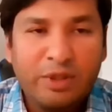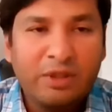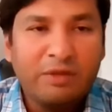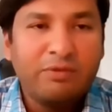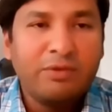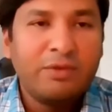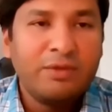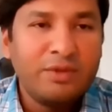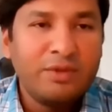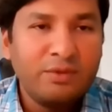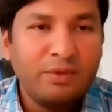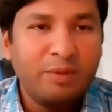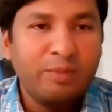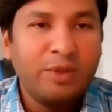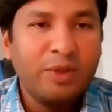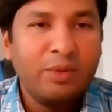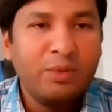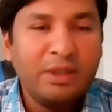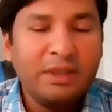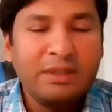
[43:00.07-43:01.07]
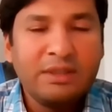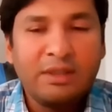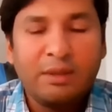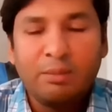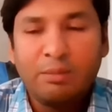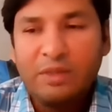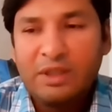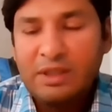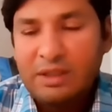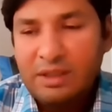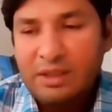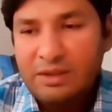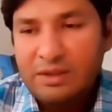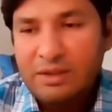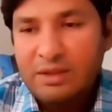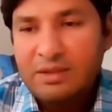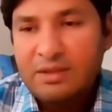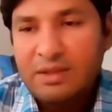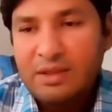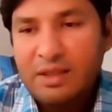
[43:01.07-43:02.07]
will be, of course, we'll be doing some
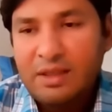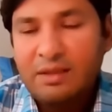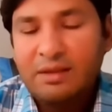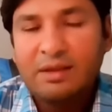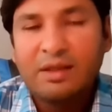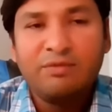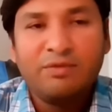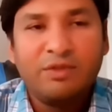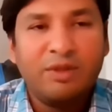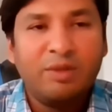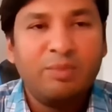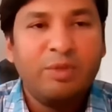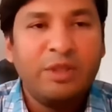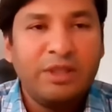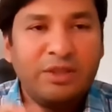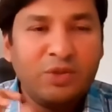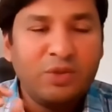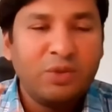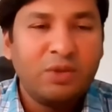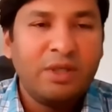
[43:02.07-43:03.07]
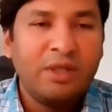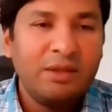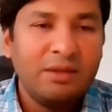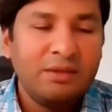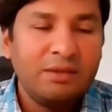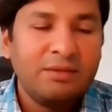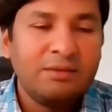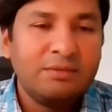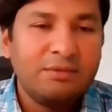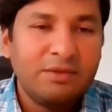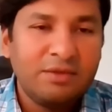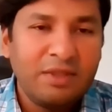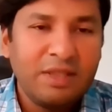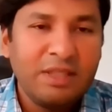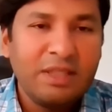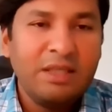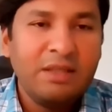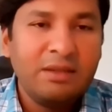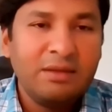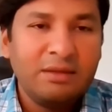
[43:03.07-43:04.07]
meditations there and we'll be enjoying
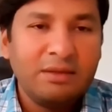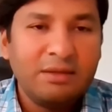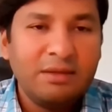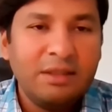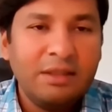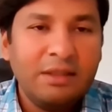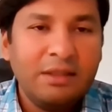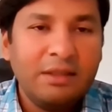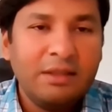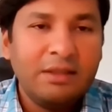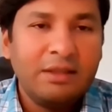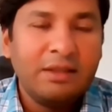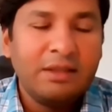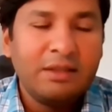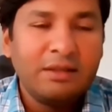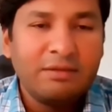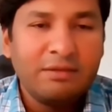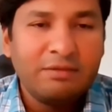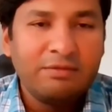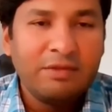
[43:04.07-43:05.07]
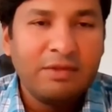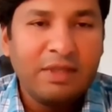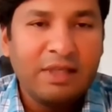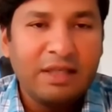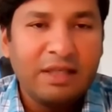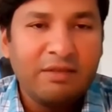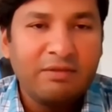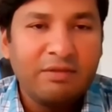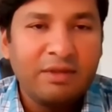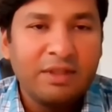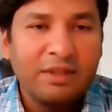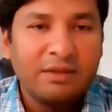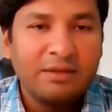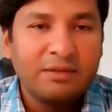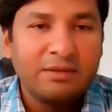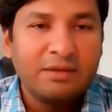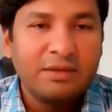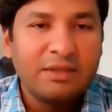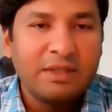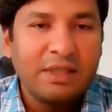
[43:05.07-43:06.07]
trekking. And we'll have
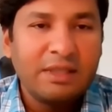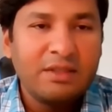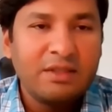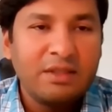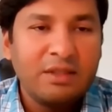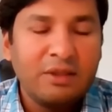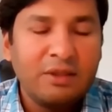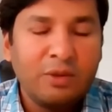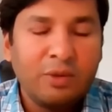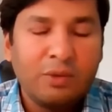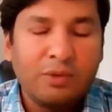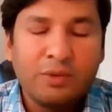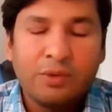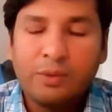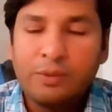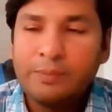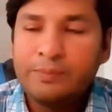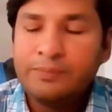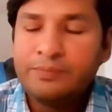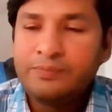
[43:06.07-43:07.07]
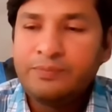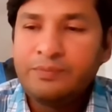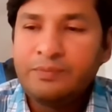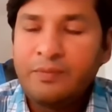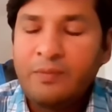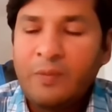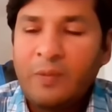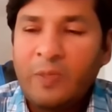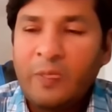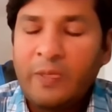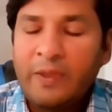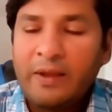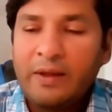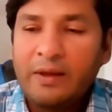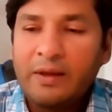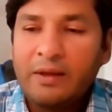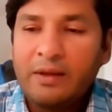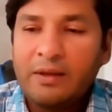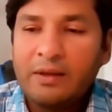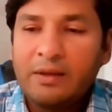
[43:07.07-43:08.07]
a sightseeing also.
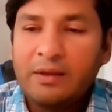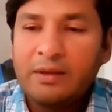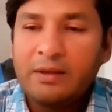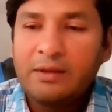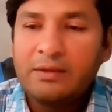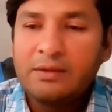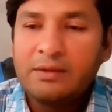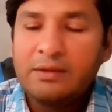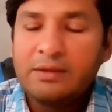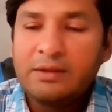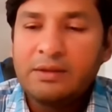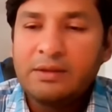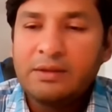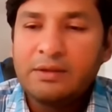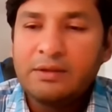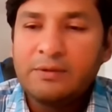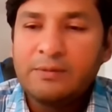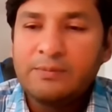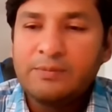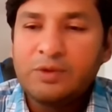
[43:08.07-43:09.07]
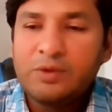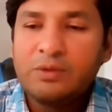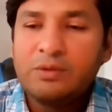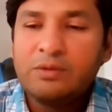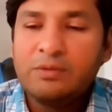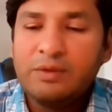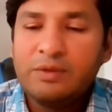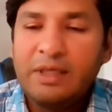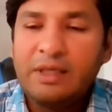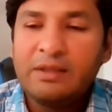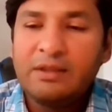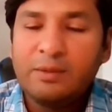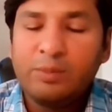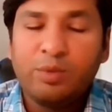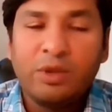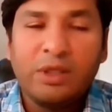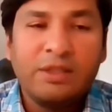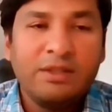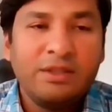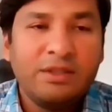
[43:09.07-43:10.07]
And so, yeah,
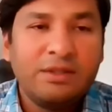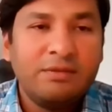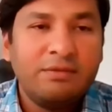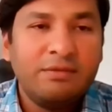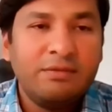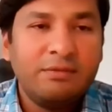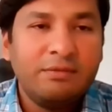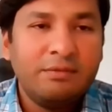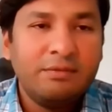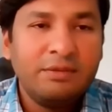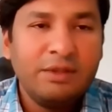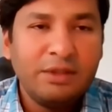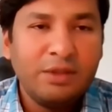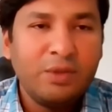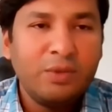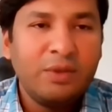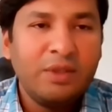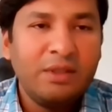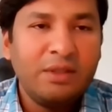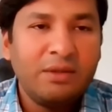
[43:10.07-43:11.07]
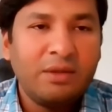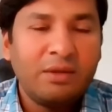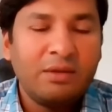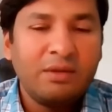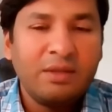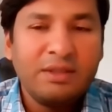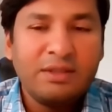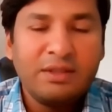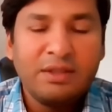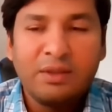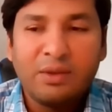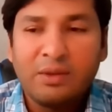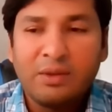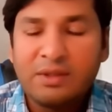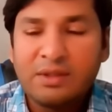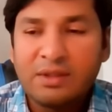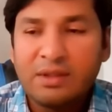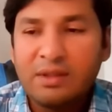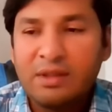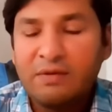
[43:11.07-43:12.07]
the price, including the organizing
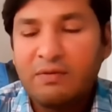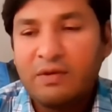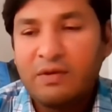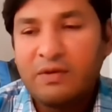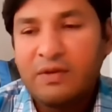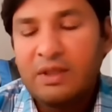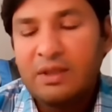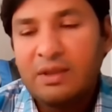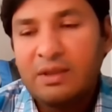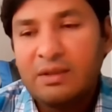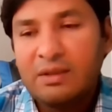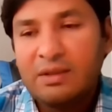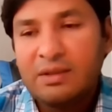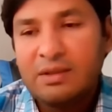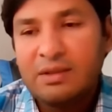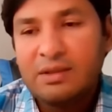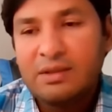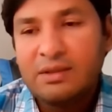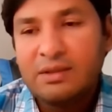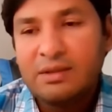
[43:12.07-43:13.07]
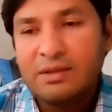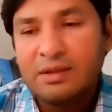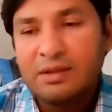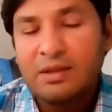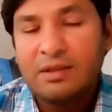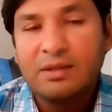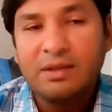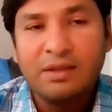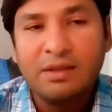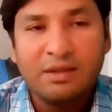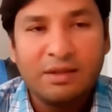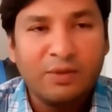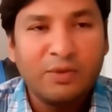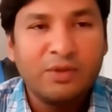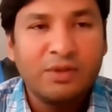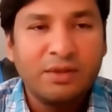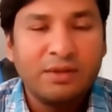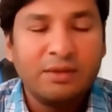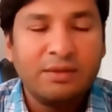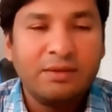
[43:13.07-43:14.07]
cost and everything, it is
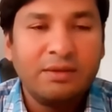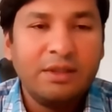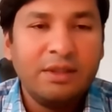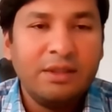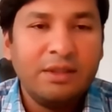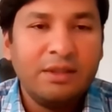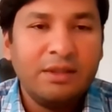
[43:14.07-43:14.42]
38,000